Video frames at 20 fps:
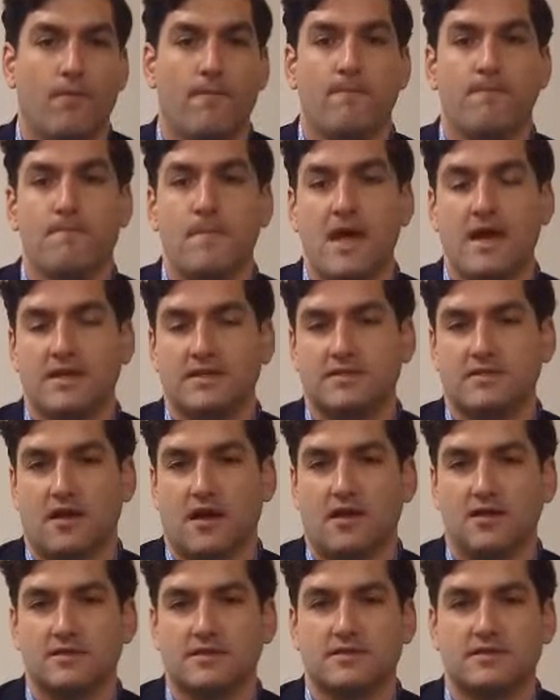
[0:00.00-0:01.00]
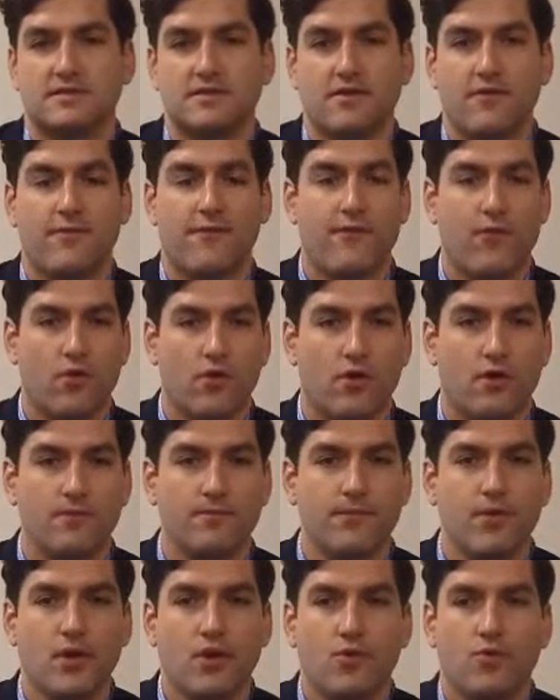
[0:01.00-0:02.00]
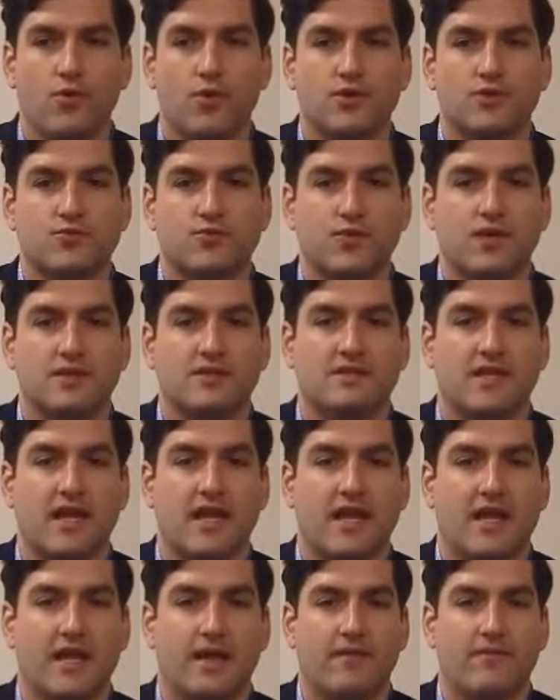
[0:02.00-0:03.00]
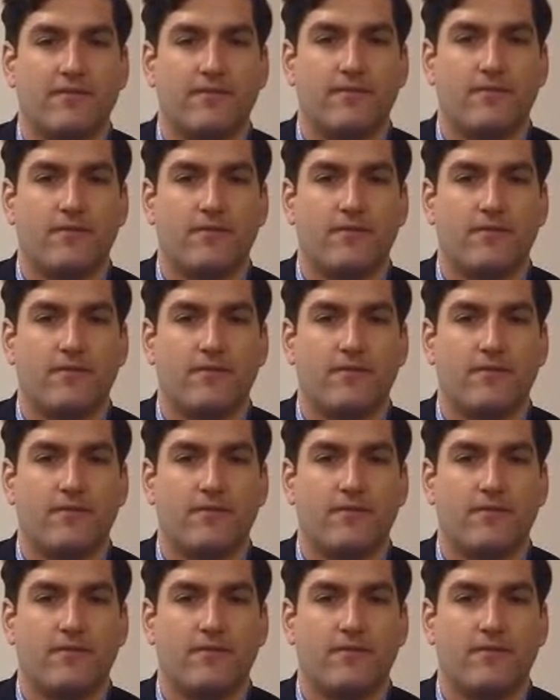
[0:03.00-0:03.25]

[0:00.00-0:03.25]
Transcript: Menaissance forum, which was a